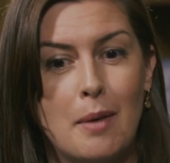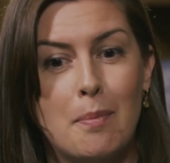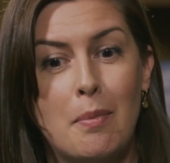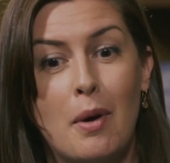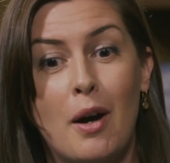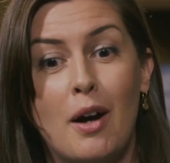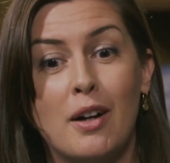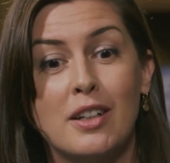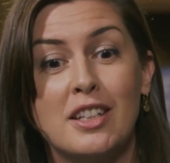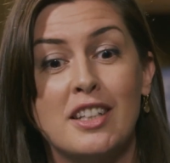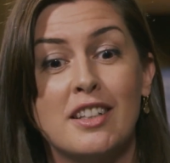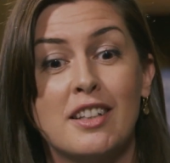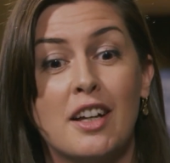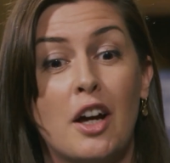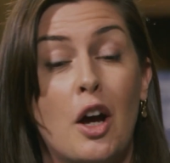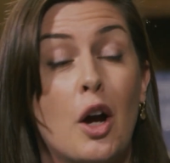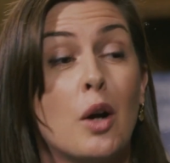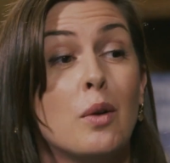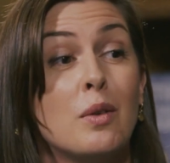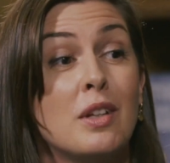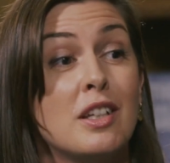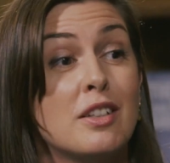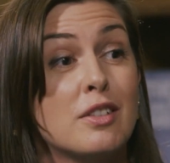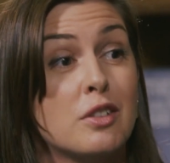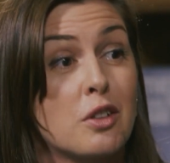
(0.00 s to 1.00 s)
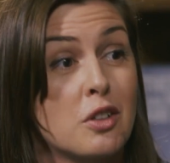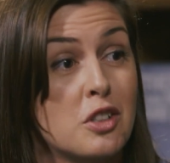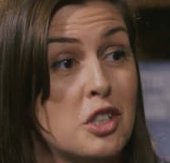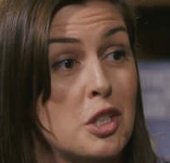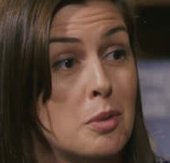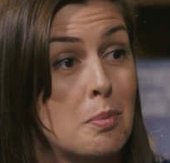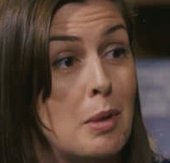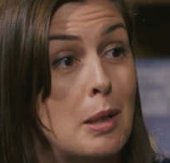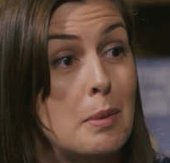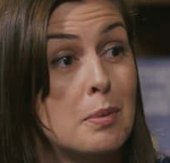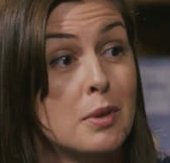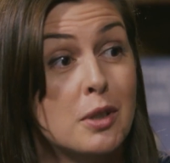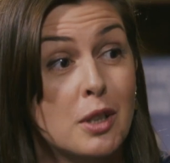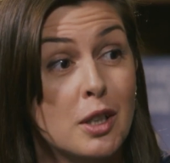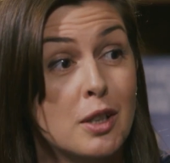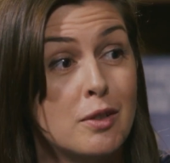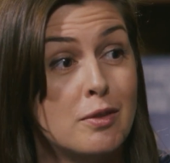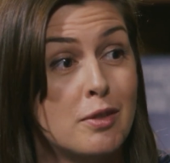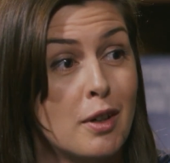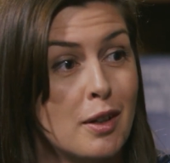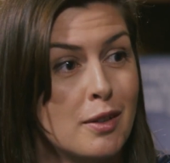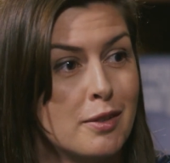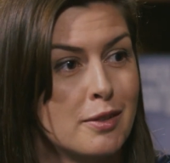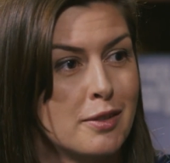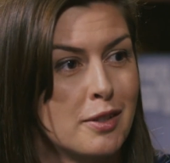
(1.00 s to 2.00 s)
a party that only Scottish people could
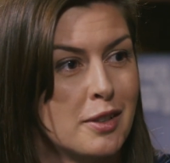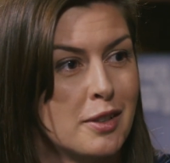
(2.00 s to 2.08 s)
vote